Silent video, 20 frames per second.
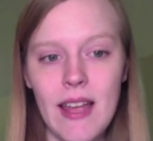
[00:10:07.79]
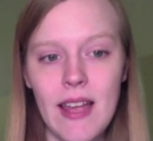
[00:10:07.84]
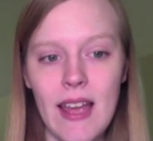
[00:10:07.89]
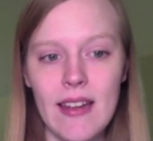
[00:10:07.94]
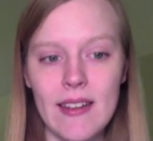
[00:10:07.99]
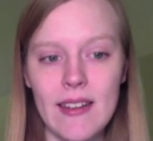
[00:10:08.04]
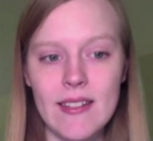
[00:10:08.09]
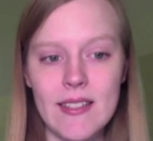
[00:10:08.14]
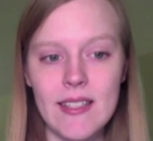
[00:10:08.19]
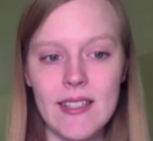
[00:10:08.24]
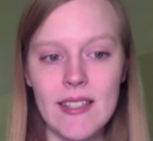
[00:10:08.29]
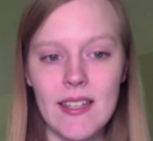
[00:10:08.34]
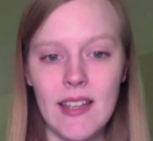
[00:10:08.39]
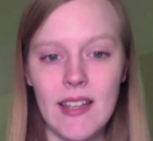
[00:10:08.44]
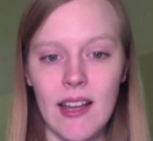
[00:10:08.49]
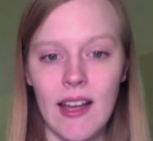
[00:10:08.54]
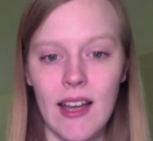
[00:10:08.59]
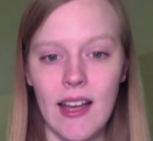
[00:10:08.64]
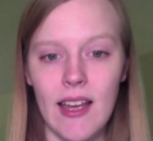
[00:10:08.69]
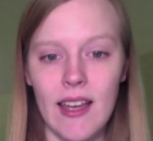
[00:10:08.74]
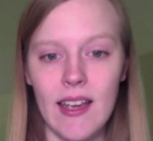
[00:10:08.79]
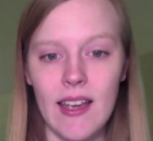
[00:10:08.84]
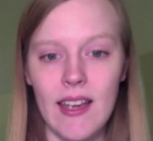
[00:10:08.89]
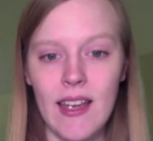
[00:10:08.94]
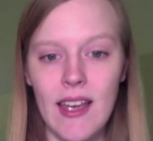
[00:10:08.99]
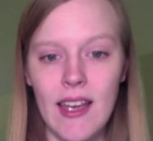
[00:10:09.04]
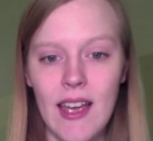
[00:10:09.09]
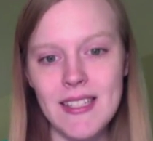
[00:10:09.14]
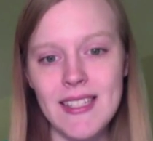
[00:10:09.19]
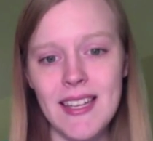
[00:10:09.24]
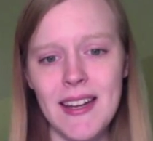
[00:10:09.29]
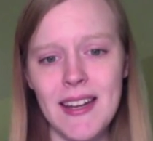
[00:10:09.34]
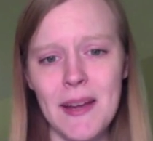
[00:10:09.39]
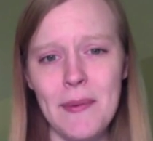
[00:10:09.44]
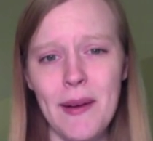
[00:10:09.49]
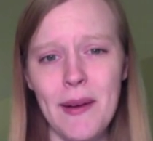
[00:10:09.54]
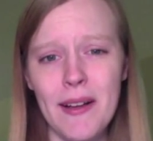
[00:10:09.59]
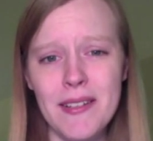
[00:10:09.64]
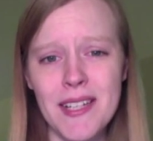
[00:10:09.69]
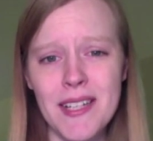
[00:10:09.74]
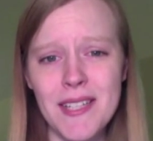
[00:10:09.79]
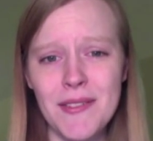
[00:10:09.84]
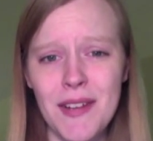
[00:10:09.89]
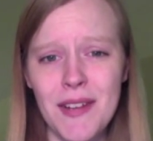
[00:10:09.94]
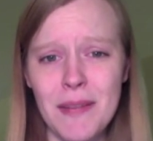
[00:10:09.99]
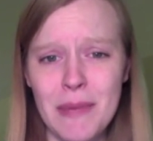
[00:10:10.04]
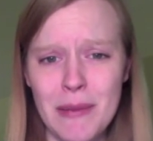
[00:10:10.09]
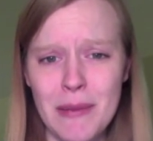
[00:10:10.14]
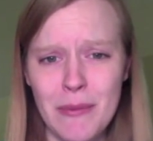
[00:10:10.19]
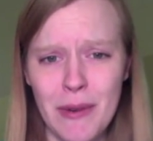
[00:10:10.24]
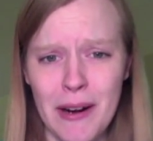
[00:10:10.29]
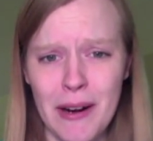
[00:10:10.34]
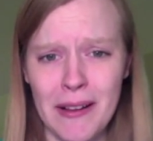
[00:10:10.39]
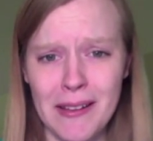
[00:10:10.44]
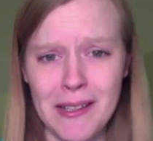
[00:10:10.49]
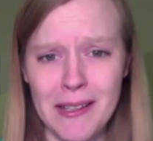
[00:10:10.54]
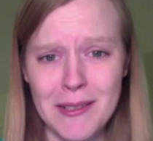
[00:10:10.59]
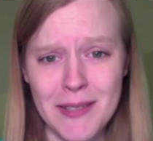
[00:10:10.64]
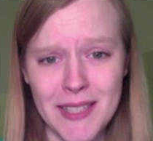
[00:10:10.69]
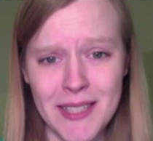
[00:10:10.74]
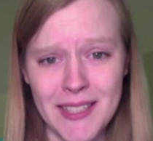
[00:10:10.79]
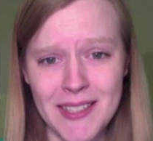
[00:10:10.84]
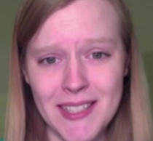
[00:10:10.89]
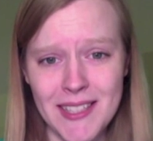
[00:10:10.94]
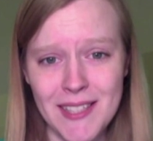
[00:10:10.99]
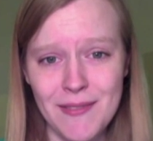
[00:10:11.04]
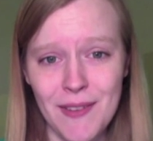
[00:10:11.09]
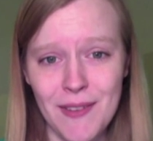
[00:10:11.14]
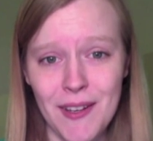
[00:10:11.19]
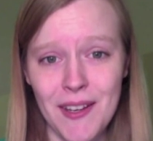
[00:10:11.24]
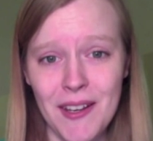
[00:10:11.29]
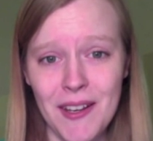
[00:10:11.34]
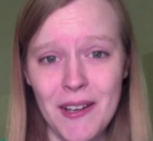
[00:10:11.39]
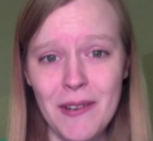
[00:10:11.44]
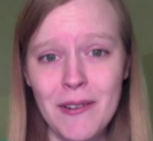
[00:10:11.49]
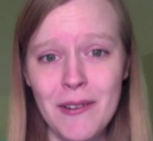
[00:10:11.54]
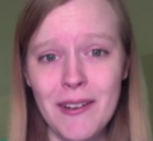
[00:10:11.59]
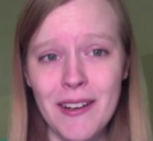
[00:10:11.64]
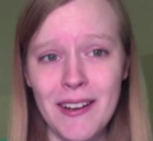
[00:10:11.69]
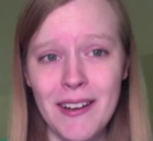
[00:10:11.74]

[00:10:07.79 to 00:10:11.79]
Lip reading: And I apologize for not being more eloquent in this video.